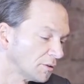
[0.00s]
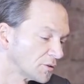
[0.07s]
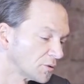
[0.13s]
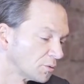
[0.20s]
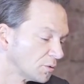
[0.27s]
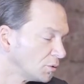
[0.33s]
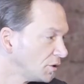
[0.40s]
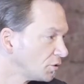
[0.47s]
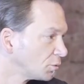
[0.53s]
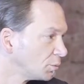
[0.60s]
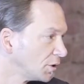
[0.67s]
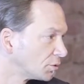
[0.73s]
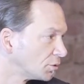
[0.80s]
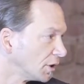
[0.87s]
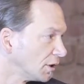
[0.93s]
So you need to
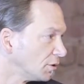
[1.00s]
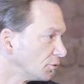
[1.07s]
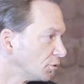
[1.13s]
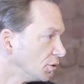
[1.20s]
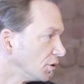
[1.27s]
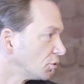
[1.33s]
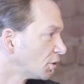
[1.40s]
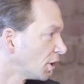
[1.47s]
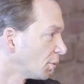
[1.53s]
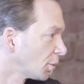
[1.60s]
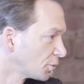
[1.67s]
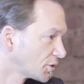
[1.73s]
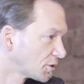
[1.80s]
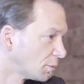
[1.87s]
be creative. You need to come up with